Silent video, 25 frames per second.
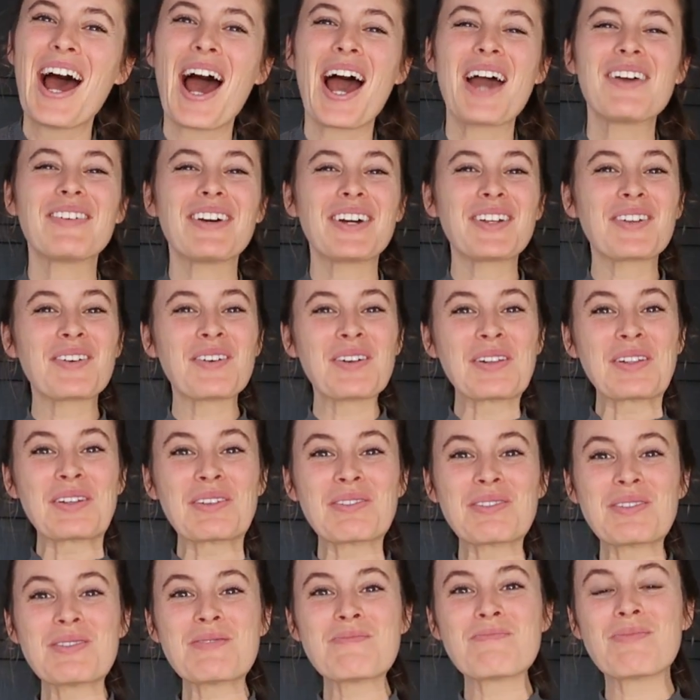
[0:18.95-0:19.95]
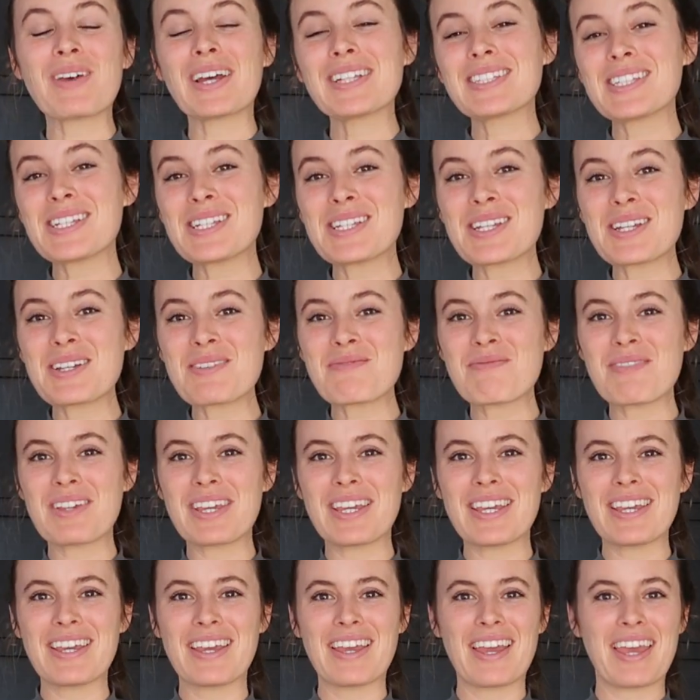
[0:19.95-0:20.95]
I've had all of you messaging
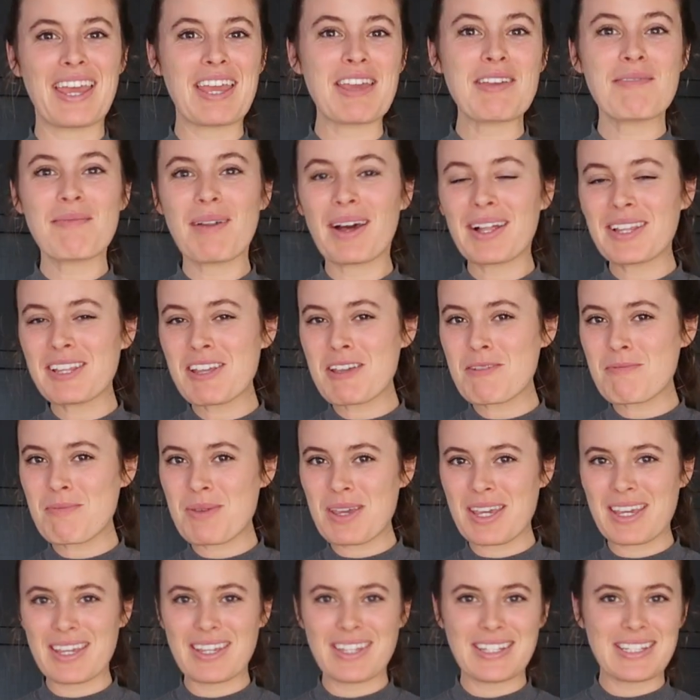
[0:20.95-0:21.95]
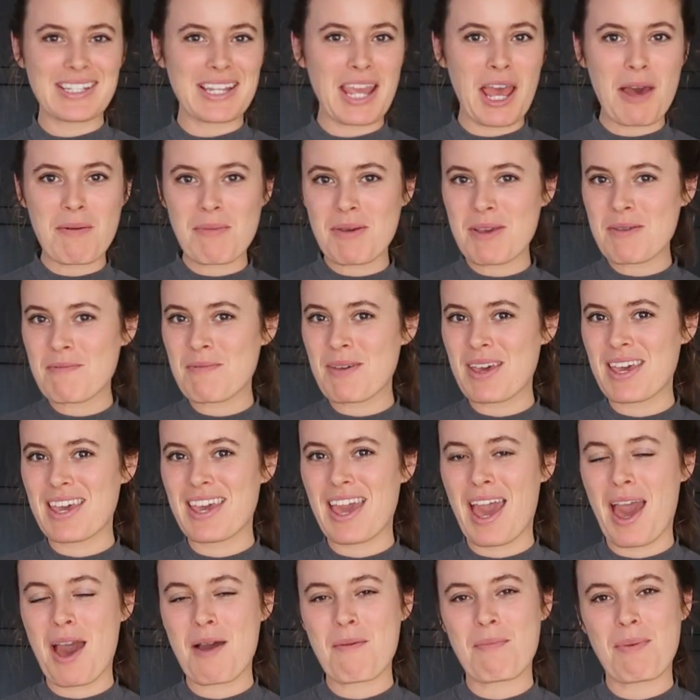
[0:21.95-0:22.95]
me, emailing me, DMing
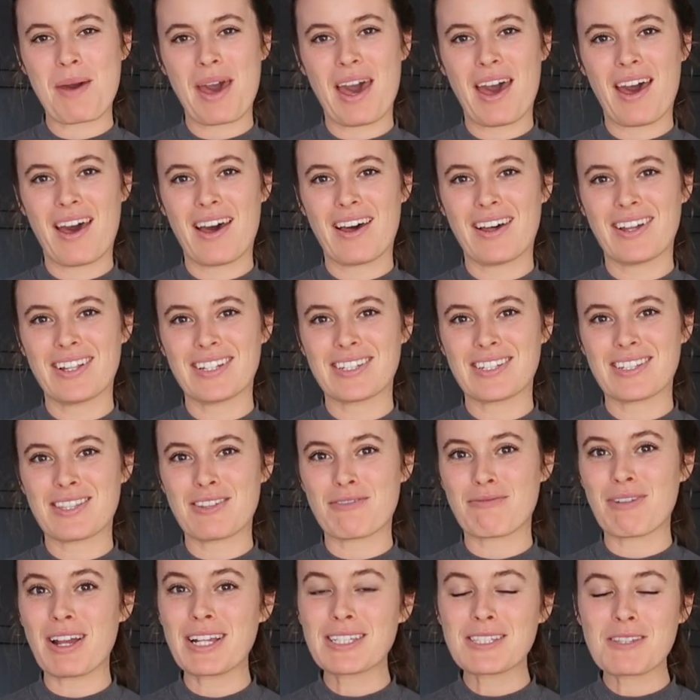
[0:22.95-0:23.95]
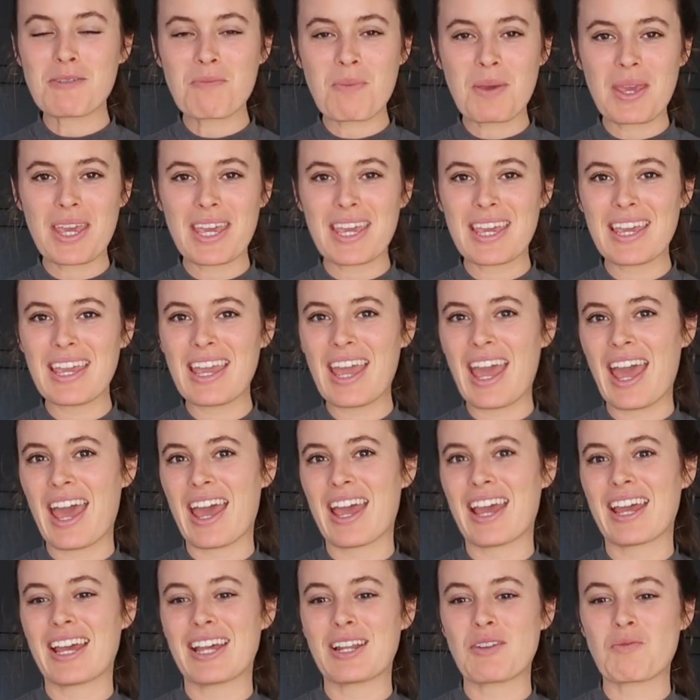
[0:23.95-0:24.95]
me about the recipe
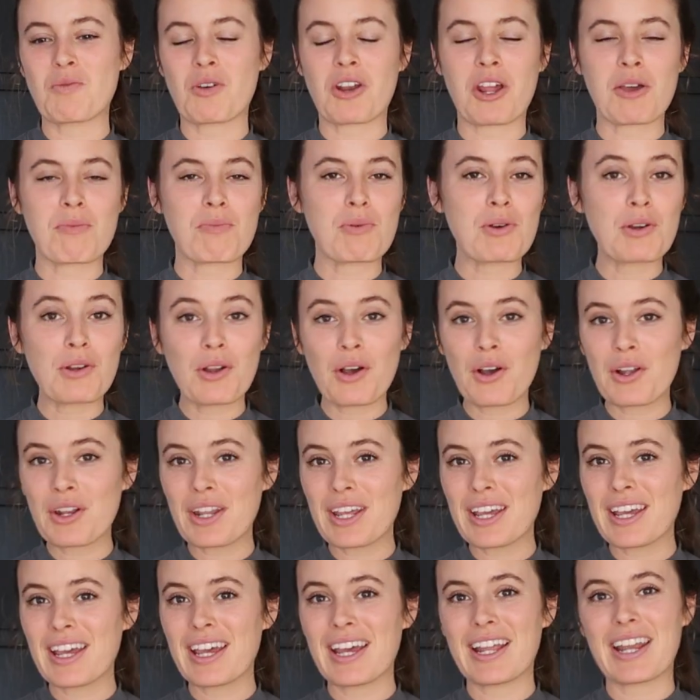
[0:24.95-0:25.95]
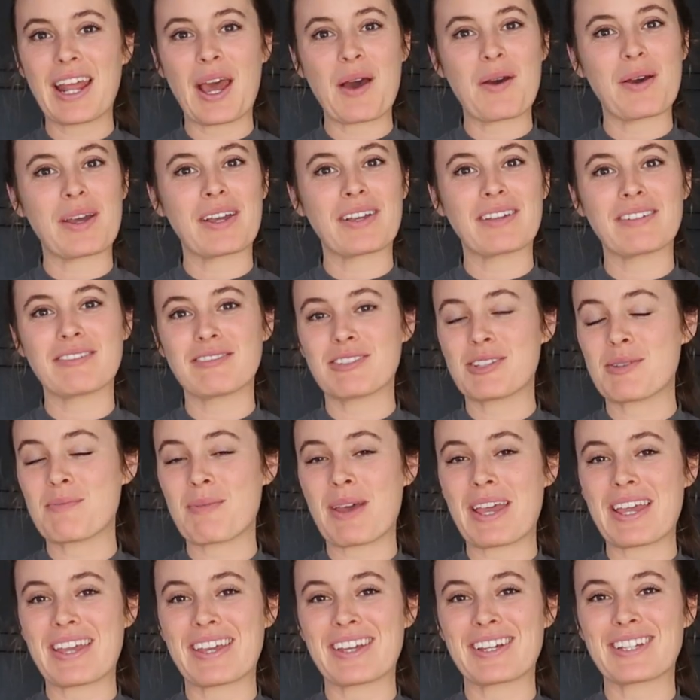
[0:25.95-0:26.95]
and what I put on it and how to
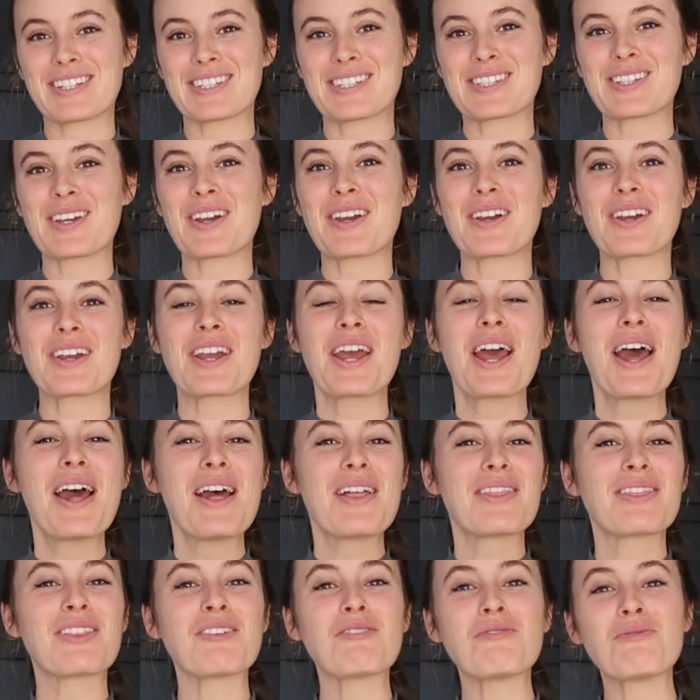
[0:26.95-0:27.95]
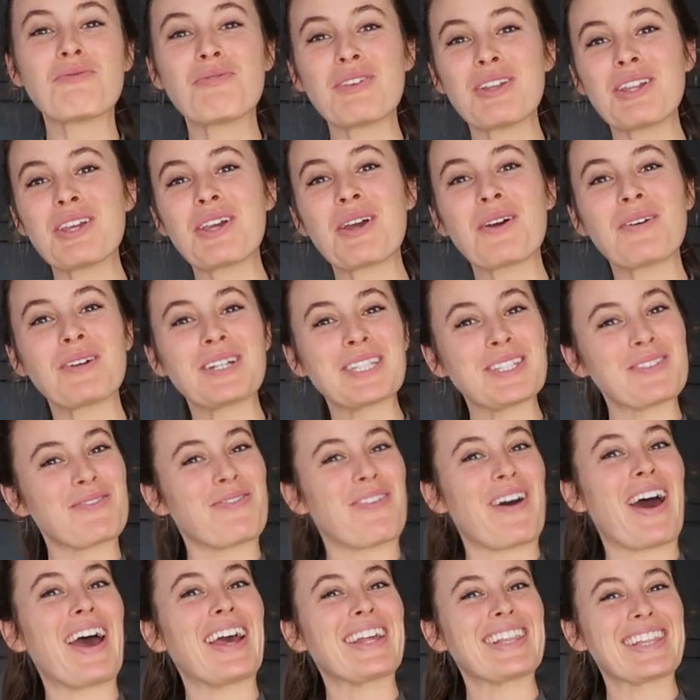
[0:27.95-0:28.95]
make it. So the video is
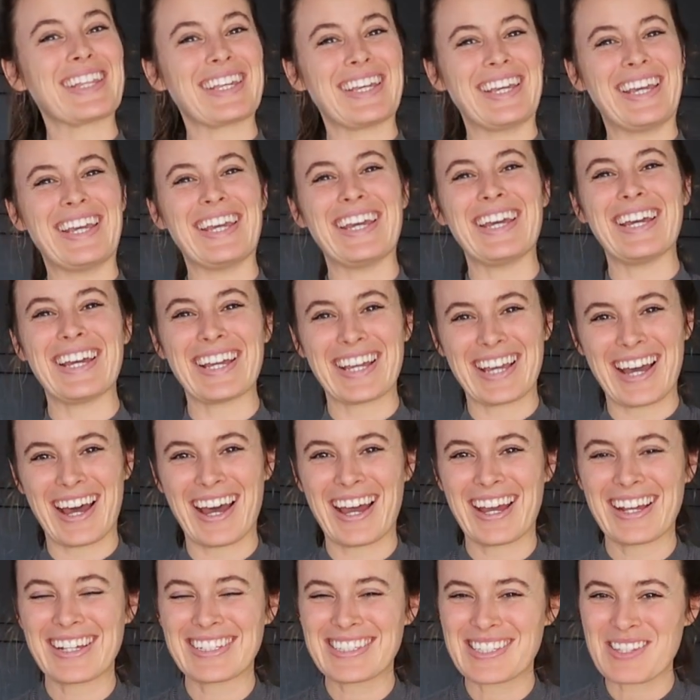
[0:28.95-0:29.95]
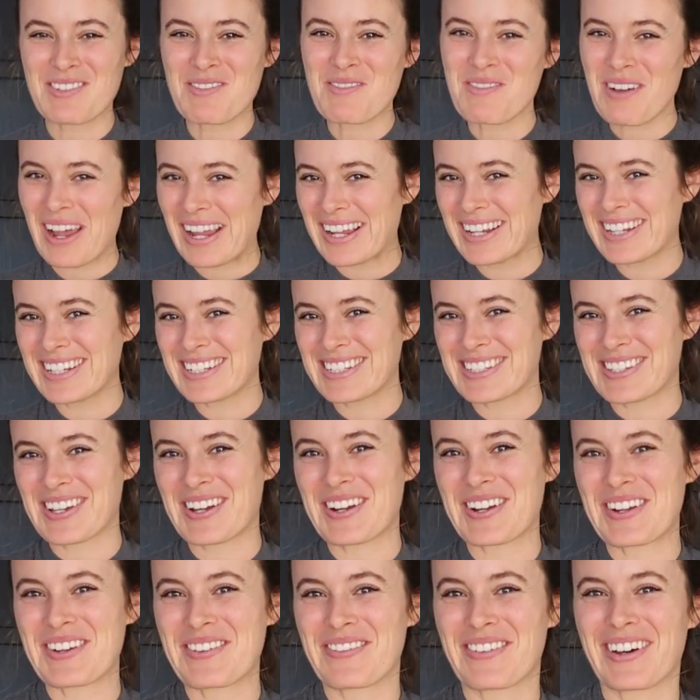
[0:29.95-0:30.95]
finally here, guys. The wait is
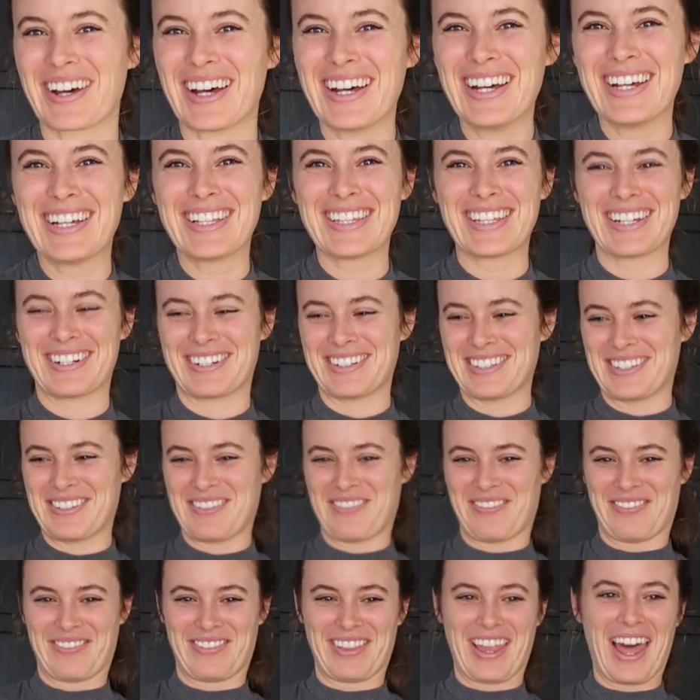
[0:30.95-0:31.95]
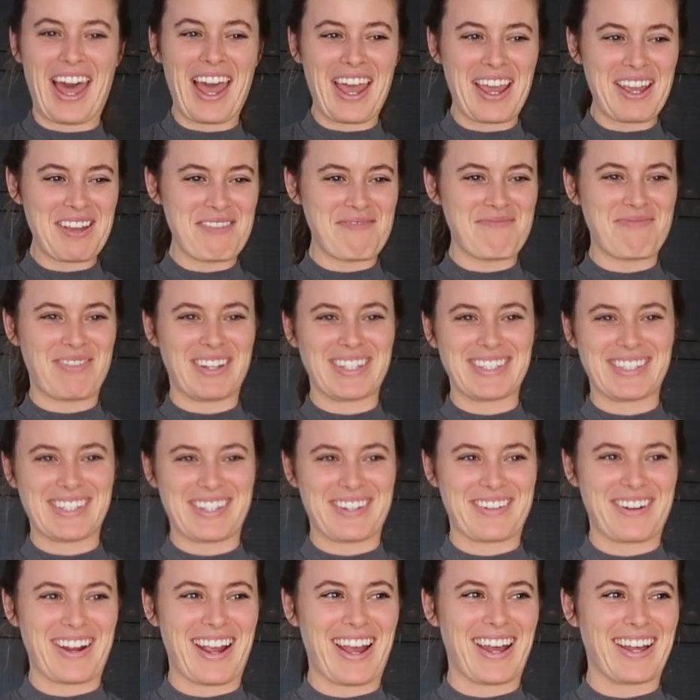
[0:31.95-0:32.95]
over. There is a fly
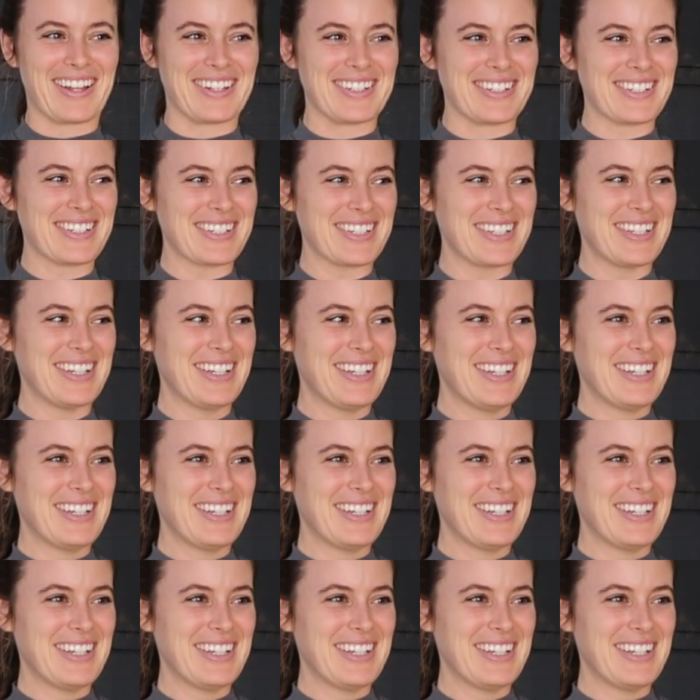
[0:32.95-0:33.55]
buzzing around.